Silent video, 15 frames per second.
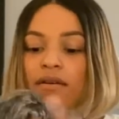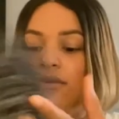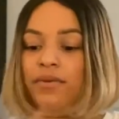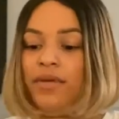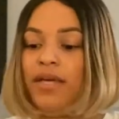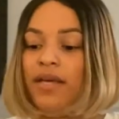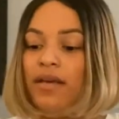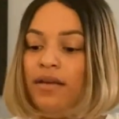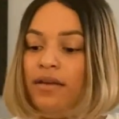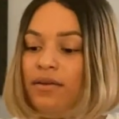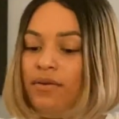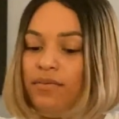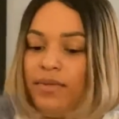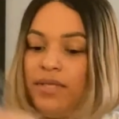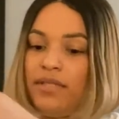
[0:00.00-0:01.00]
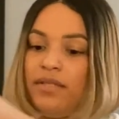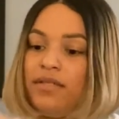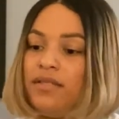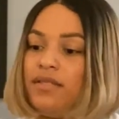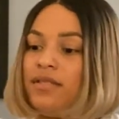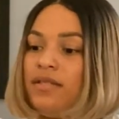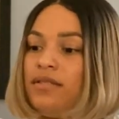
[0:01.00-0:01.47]
Okay, what
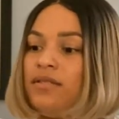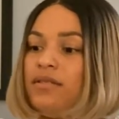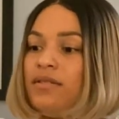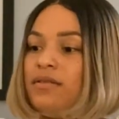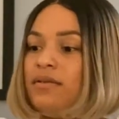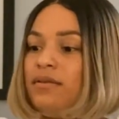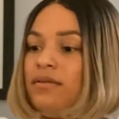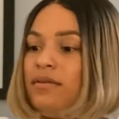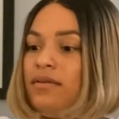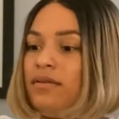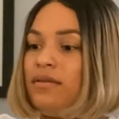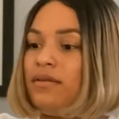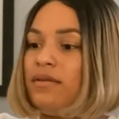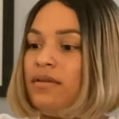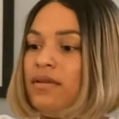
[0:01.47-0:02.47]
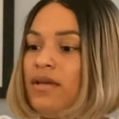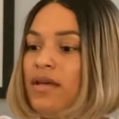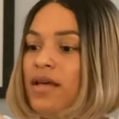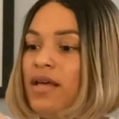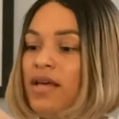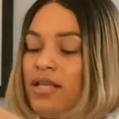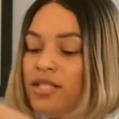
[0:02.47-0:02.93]
is this?
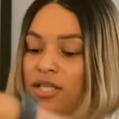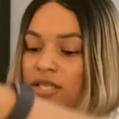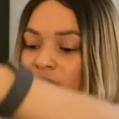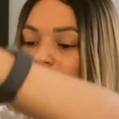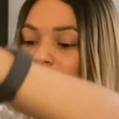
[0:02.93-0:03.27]
So it's